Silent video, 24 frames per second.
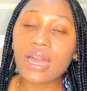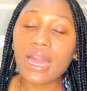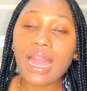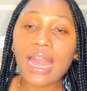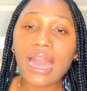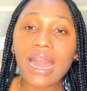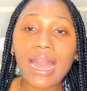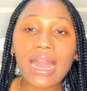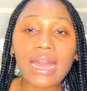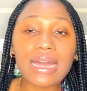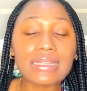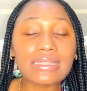
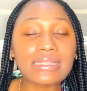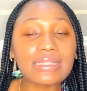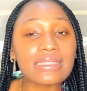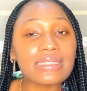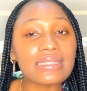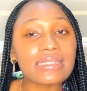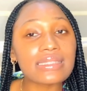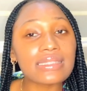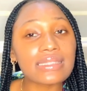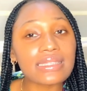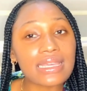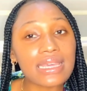and
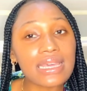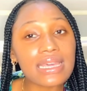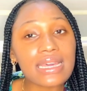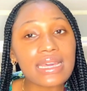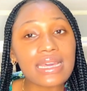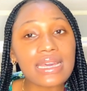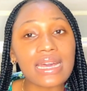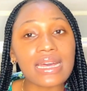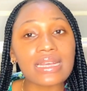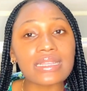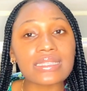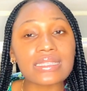skin
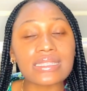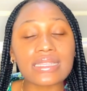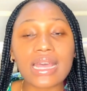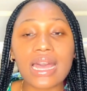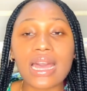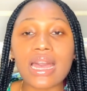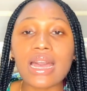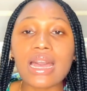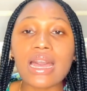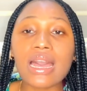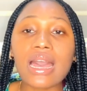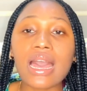
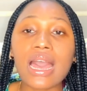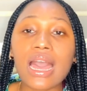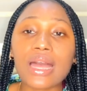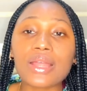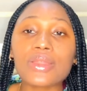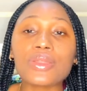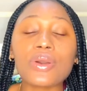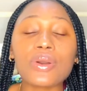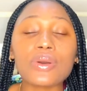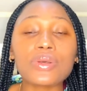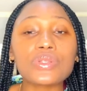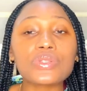cancer
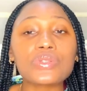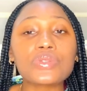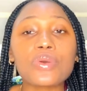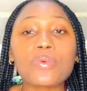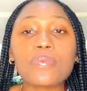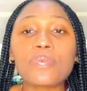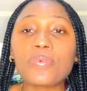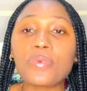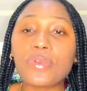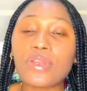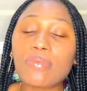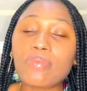and also
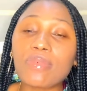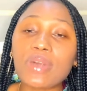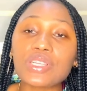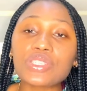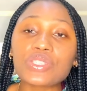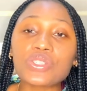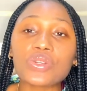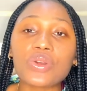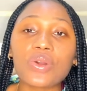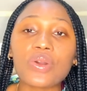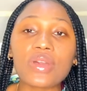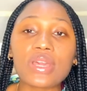
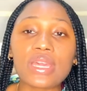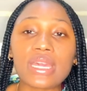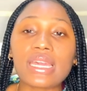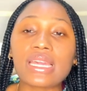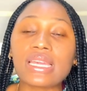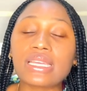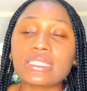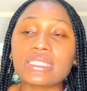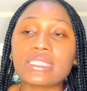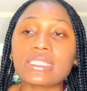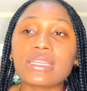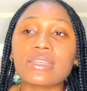premature
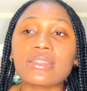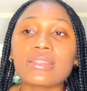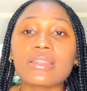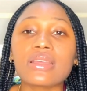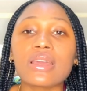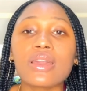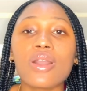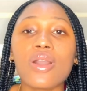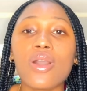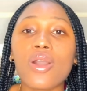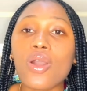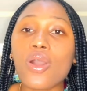aging
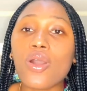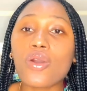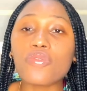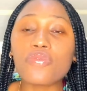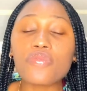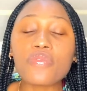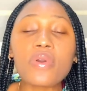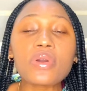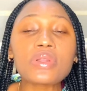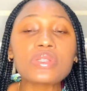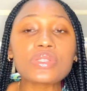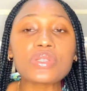or
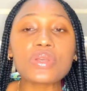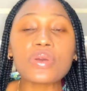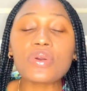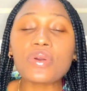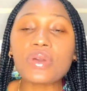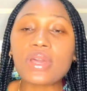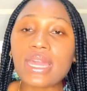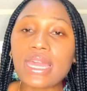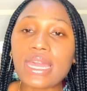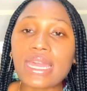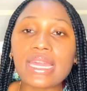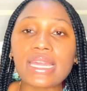photo
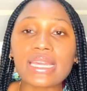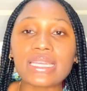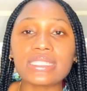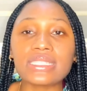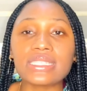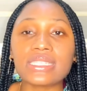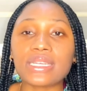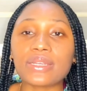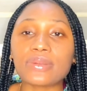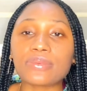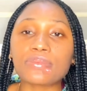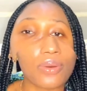
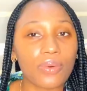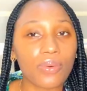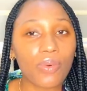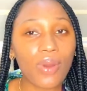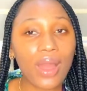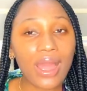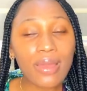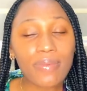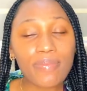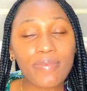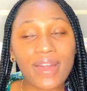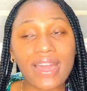aging.
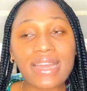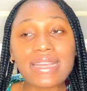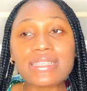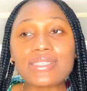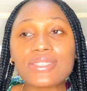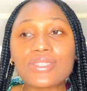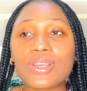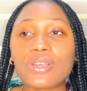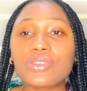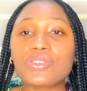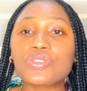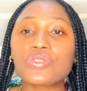While buying
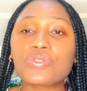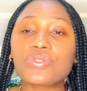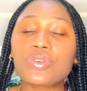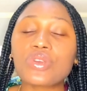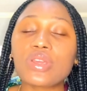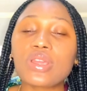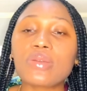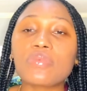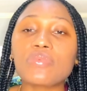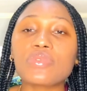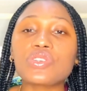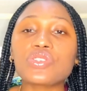
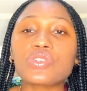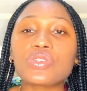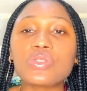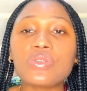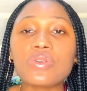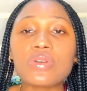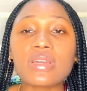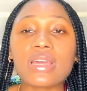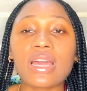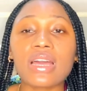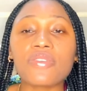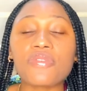sunscreen, you should
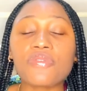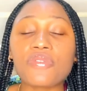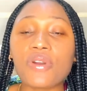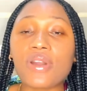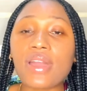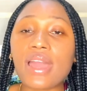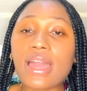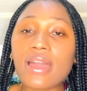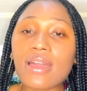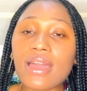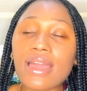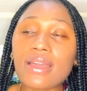look out for
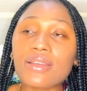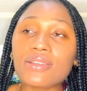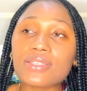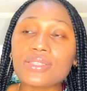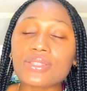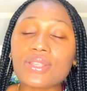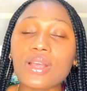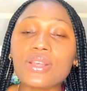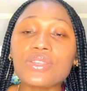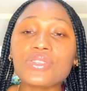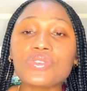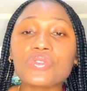
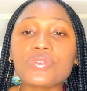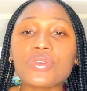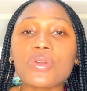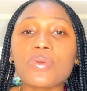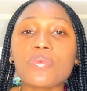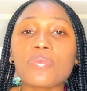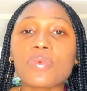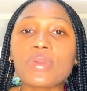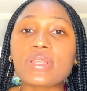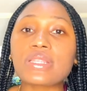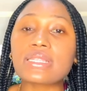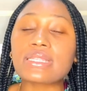
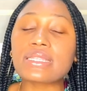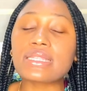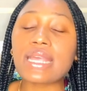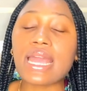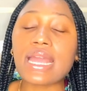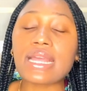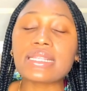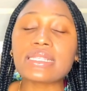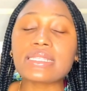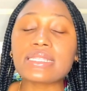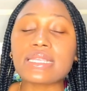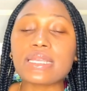sunscreen with
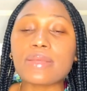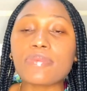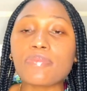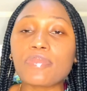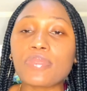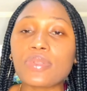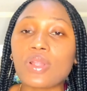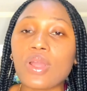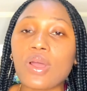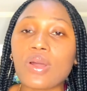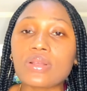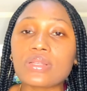30
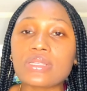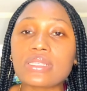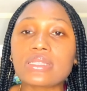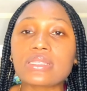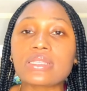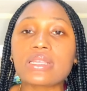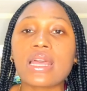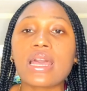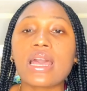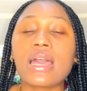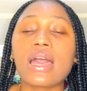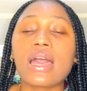plus.